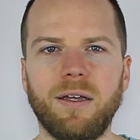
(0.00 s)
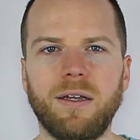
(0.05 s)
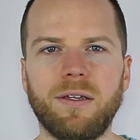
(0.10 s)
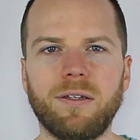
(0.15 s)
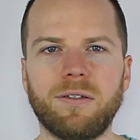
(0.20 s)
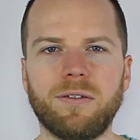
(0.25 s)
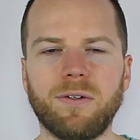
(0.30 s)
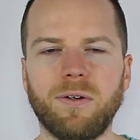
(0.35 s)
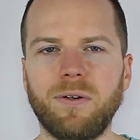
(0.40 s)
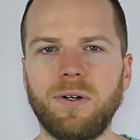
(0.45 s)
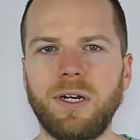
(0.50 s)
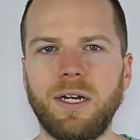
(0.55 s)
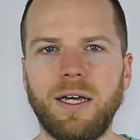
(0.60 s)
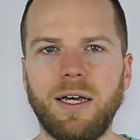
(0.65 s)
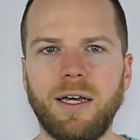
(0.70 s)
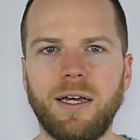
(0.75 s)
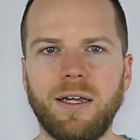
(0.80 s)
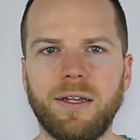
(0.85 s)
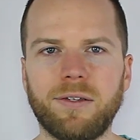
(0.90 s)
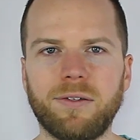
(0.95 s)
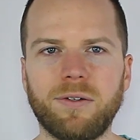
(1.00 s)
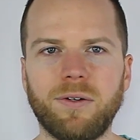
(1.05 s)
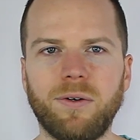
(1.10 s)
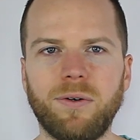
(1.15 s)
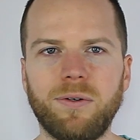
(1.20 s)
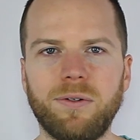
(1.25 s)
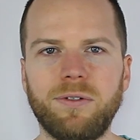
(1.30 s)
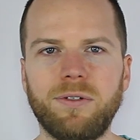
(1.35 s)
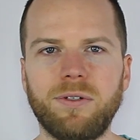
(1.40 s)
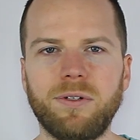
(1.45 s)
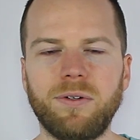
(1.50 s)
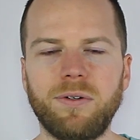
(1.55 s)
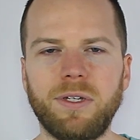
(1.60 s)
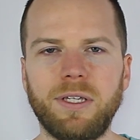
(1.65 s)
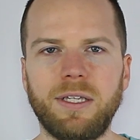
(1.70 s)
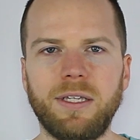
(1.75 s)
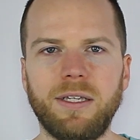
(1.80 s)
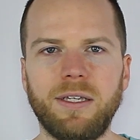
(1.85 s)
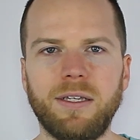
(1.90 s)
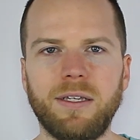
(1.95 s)
Son las 8
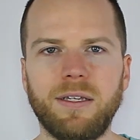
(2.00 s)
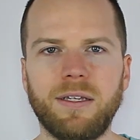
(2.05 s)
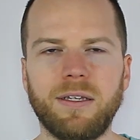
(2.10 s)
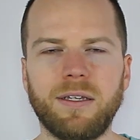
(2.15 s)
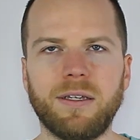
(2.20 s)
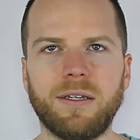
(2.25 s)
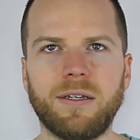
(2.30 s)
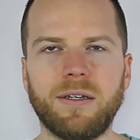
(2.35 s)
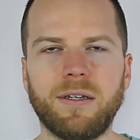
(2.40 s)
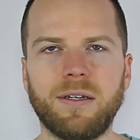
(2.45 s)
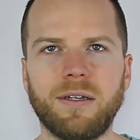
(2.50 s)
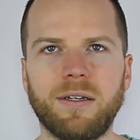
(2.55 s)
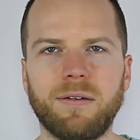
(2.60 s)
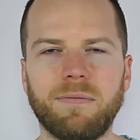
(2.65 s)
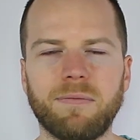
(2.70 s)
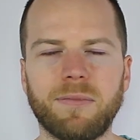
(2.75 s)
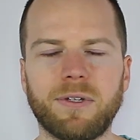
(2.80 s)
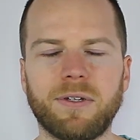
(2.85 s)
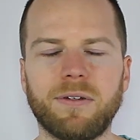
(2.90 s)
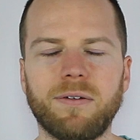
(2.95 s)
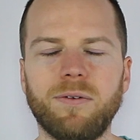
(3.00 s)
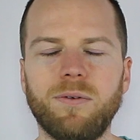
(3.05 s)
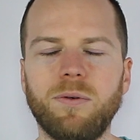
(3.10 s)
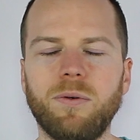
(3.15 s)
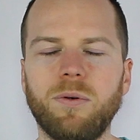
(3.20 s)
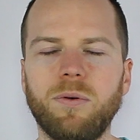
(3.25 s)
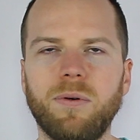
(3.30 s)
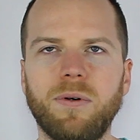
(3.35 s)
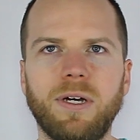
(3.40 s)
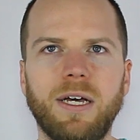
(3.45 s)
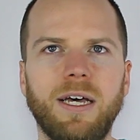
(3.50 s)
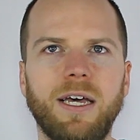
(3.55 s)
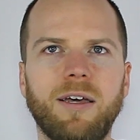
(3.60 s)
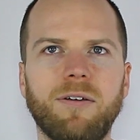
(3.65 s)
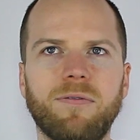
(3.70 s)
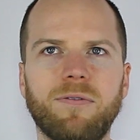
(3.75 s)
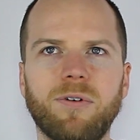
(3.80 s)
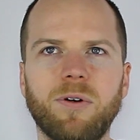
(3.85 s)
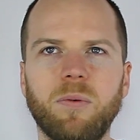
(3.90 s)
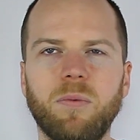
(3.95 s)
y... I have
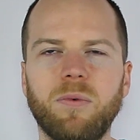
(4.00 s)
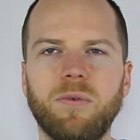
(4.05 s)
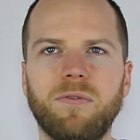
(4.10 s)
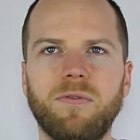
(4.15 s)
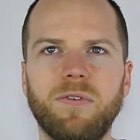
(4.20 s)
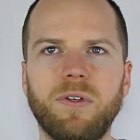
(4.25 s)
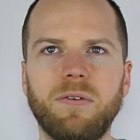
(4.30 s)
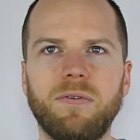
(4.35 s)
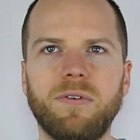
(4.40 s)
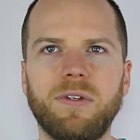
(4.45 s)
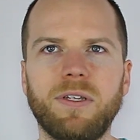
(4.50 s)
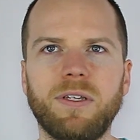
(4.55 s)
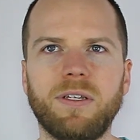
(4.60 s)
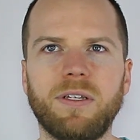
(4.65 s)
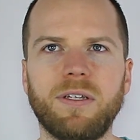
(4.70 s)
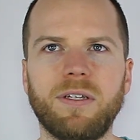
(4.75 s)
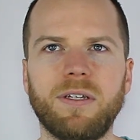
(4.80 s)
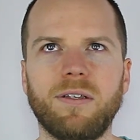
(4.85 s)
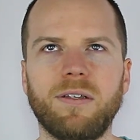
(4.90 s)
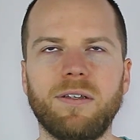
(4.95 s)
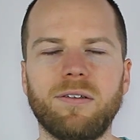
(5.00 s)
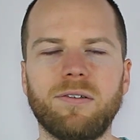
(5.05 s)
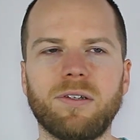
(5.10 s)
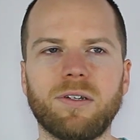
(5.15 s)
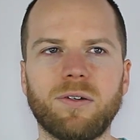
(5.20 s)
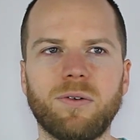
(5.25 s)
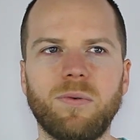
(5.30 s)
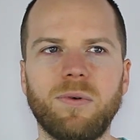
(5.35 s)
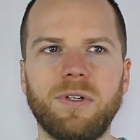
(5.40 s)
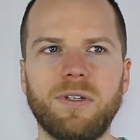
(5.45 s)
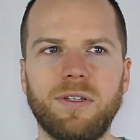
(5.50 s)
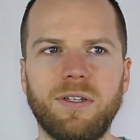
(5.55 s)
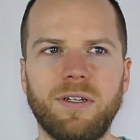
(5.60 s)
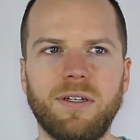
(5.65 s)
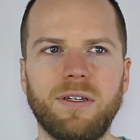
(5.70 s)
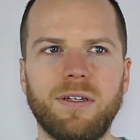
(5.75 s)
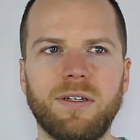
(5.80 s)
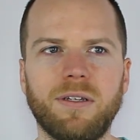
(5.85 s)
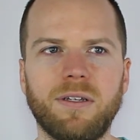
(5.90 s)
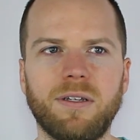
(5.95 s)
trouble with 50. 50?
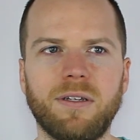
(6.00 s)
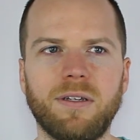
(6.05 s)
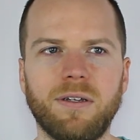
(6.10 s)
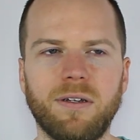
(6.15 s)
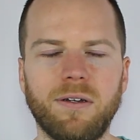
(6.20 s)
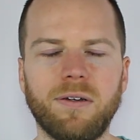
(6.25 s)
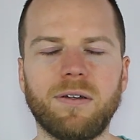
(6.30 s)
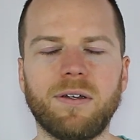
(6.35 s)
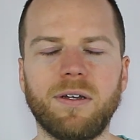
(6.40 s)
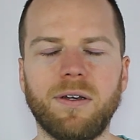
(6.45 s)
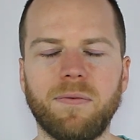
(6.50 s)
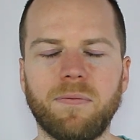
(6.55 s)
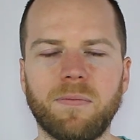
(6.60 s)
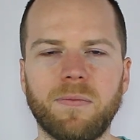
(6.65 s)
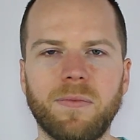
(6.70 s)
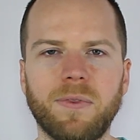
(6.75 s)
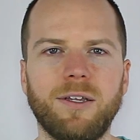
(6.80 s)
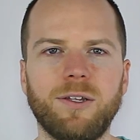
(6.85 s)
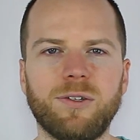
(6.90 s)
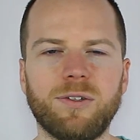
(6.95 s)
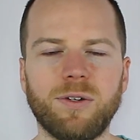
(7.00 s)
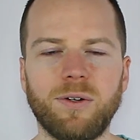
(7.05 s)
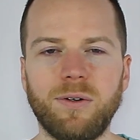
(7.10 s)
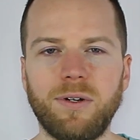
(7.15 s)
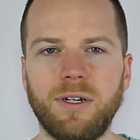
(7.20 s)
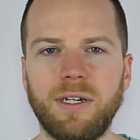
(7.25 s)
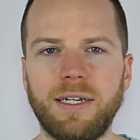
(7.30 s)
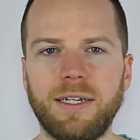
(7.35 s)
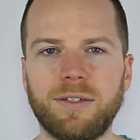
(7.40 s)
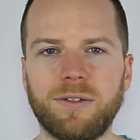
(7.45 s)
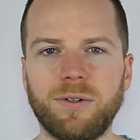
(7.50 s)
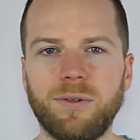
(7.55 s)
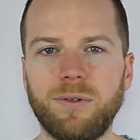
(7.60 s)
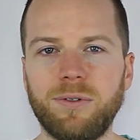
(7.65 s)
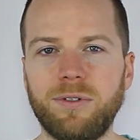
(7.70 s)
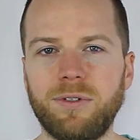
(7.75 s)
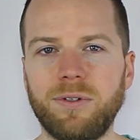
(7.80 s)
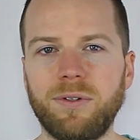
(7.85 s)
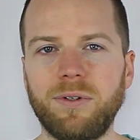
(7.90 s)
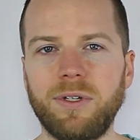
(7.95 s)
Okay. Son las
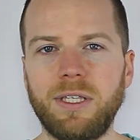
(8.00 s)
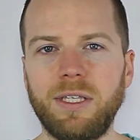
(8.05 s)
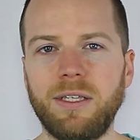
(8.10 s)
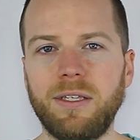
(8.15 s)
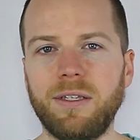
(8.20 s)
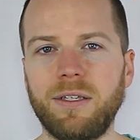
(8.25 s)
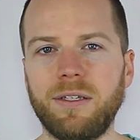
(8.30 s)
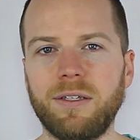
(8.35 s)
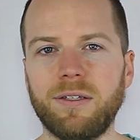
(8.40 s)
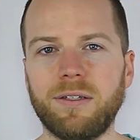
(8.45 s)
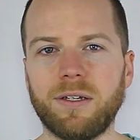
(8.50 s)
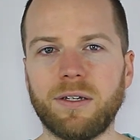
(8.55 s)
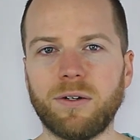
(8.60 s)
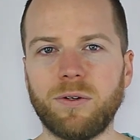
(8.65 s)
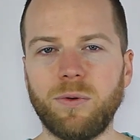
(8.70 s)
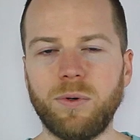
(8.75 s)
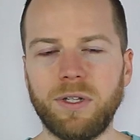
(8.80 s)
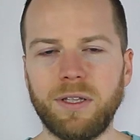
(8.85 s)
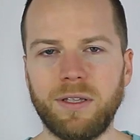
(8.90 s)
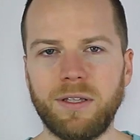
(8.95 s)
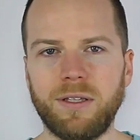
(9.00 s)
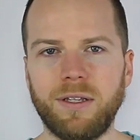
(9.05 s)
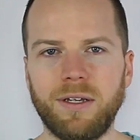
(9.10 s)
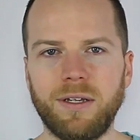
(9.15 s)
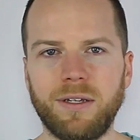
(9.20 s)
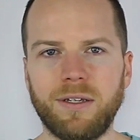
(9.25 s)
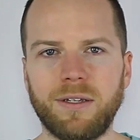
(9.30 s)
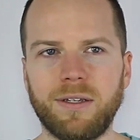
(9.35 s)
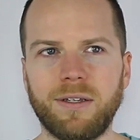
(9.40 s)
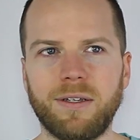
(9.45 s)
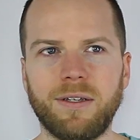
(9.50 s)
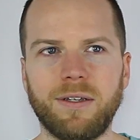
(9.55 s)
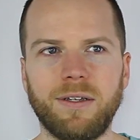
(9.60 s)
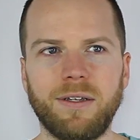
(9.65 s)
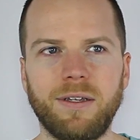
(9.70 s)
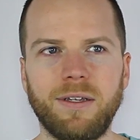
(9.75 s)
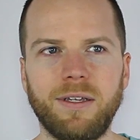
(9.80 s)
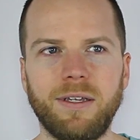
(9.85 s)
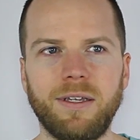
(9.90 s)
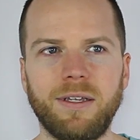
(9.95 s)
8:50
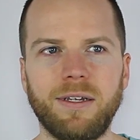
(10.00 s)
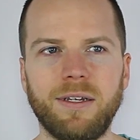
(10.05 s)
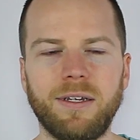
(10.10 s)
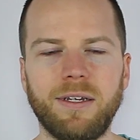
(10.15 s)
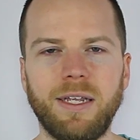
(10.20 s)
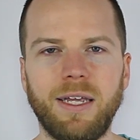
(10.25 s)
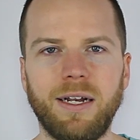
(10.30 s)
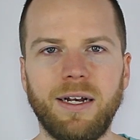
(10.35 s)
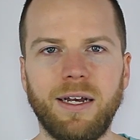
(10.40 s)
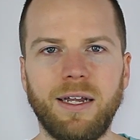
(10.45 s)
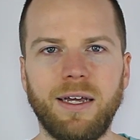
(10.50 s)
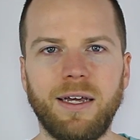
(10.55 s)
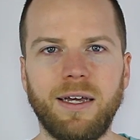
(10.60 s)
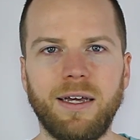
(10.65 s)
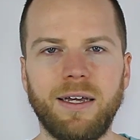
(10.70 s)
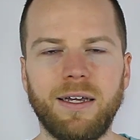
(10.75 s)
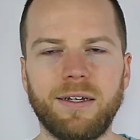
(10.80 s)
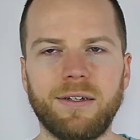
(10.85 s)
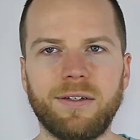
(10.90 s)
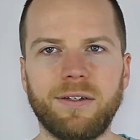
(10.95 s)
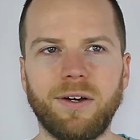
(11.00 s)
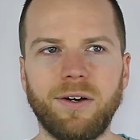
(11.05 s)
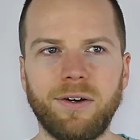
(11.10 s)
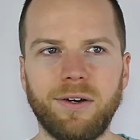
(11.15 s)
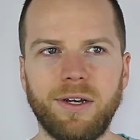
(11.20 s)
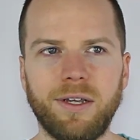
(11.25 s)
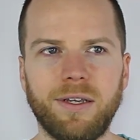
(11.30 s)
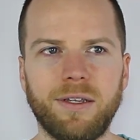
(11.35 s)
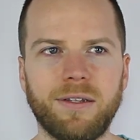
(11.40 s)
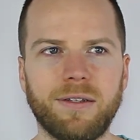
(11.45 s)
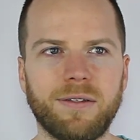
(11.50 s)
de la tarde.